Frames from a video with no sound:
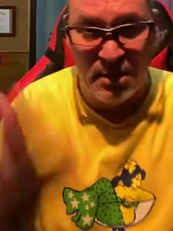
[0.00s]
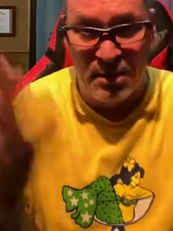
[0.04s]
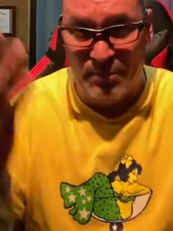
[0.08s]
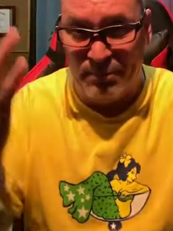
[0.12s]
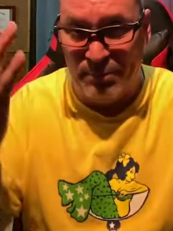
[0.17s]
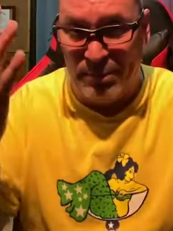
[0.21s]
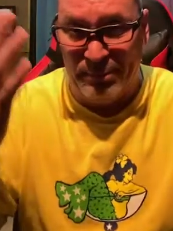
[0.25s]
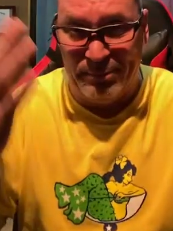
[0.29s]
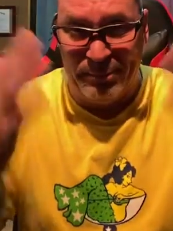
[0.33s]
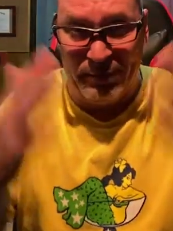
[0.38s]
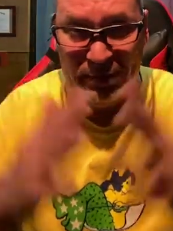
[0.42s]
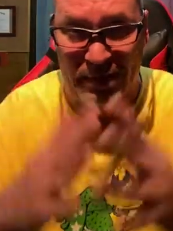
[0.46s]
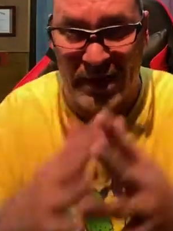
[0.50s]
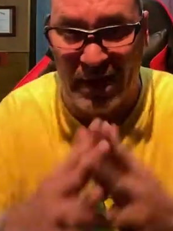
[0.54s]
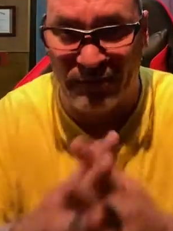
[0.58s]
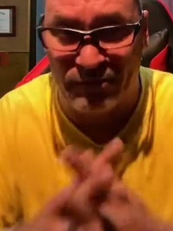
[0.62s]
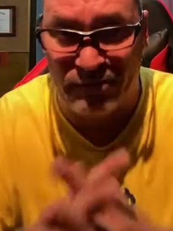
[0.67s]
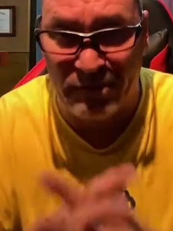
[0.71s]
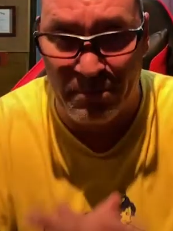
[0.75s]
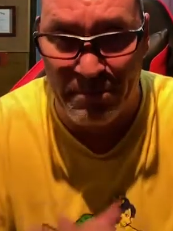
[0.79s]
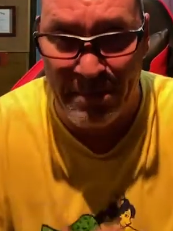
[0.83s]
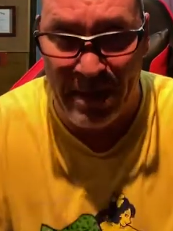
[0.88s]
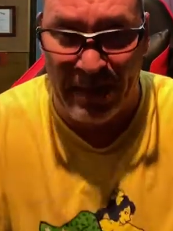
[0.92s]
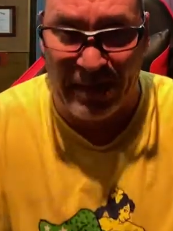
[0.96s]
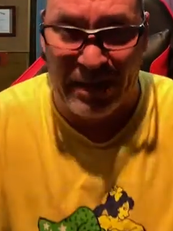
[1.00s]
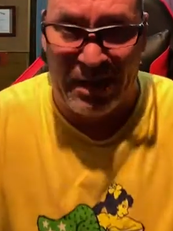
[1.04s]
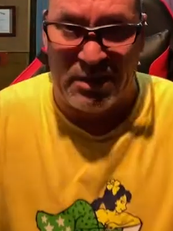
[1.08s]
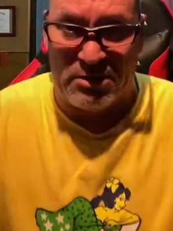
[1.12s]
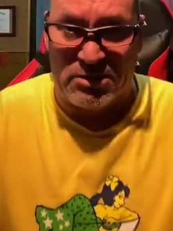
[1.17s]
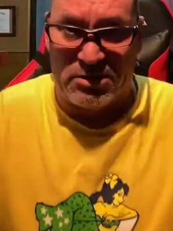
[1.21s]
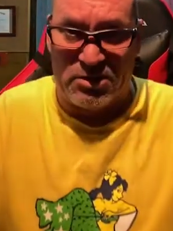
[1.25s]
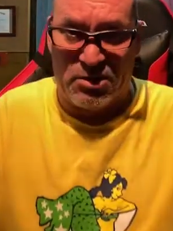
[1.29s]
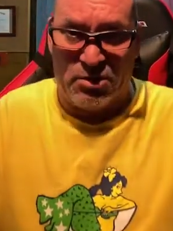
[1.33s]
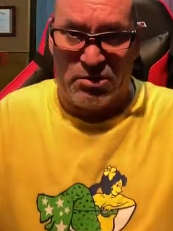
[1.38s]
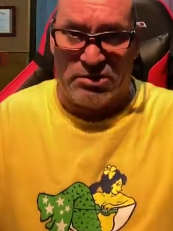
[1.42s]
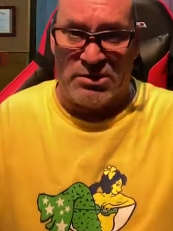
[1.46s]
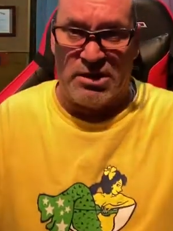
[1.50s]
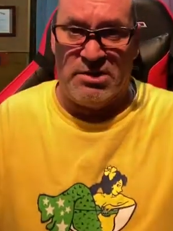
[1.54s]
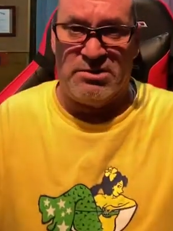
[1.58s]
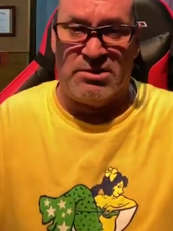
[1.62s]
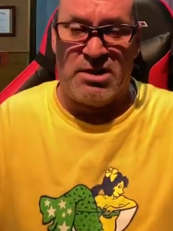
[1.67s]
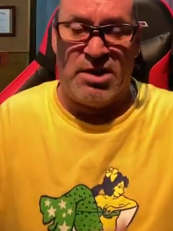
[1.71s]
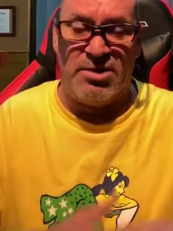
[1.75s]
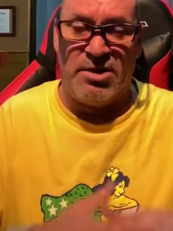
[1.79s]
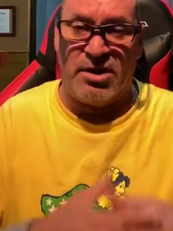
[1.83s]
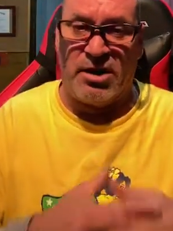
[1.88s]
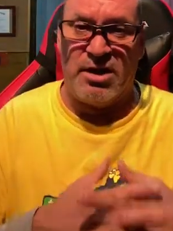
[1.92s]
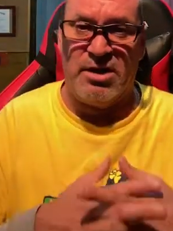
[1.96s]
People love to make excuses,
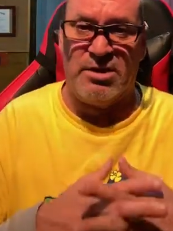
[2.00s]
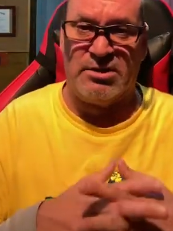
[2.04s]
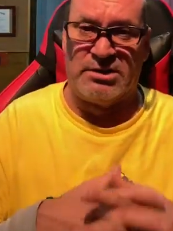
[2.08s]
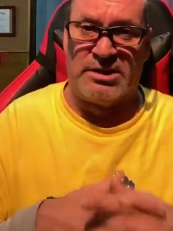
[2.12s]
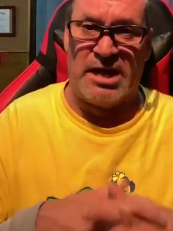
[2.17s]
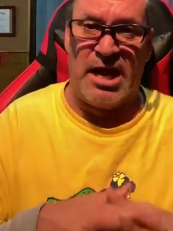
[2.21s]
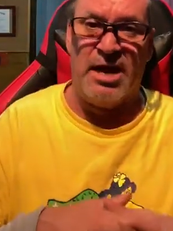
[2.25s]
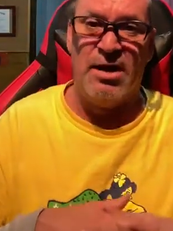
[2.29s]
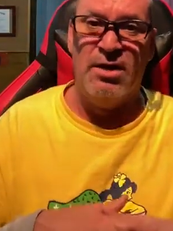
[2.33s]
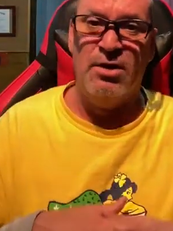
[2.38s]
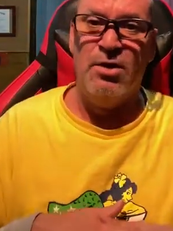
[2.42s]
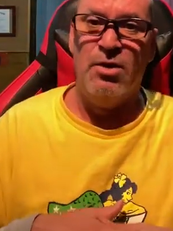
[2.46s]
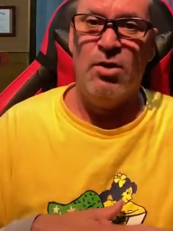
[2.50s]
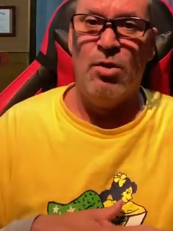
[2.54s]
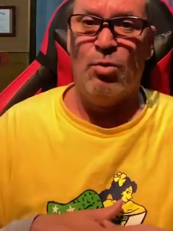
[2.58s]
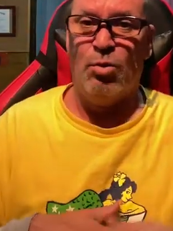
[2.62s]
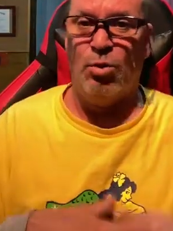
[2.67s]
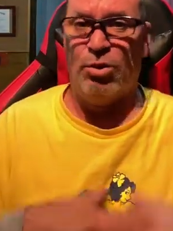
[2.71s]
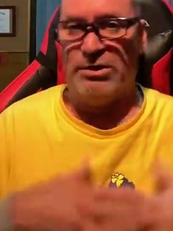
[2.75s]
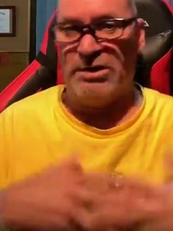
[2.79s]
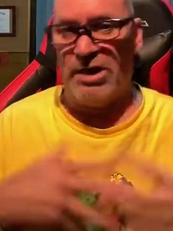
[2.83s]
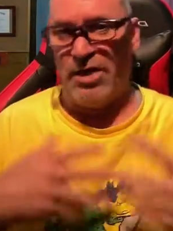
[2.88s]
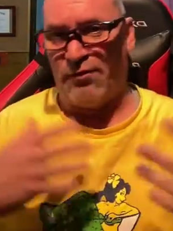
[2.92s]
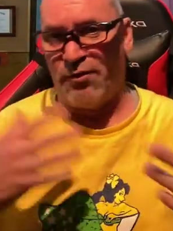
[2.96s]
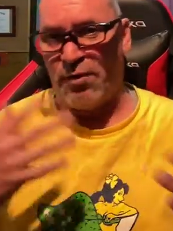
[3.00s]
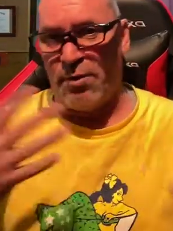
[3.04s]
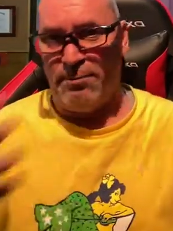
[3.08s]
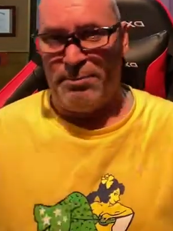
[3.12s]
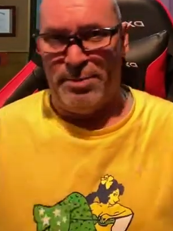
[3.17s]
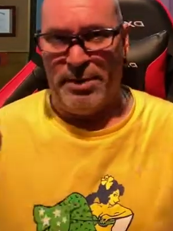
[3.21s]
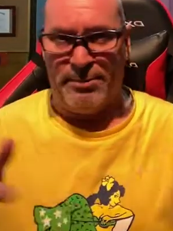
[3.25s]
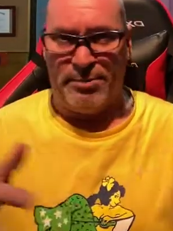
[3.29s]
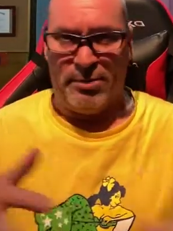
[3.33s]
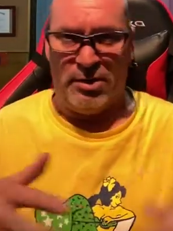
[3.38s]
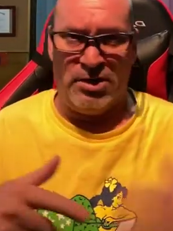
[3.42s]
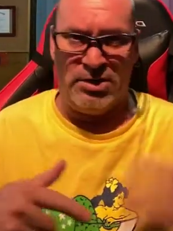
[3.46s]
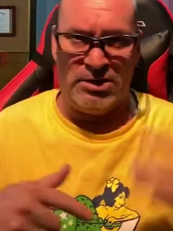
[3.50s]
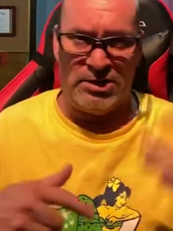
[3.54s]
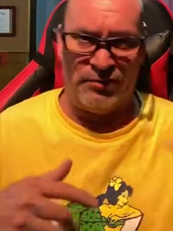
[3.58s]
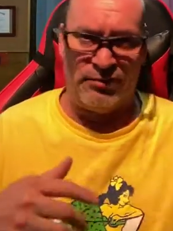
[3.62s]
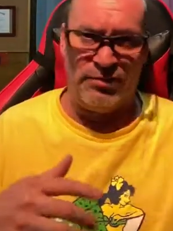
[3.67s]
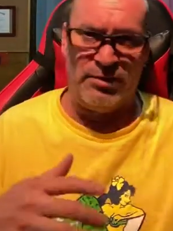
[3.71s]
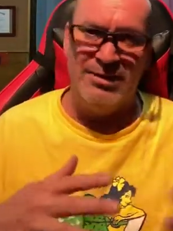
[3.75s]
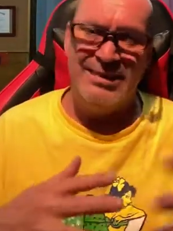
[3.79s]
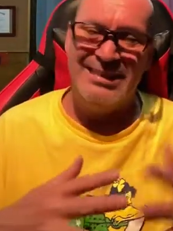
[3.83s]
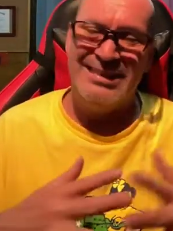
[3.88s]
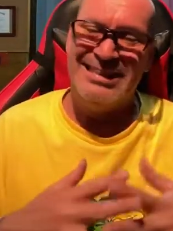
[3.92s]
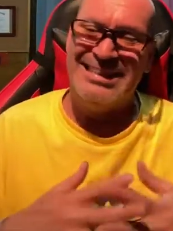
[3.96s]
and they're going to say, well, different people are
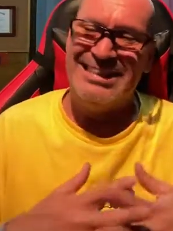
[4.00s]
different.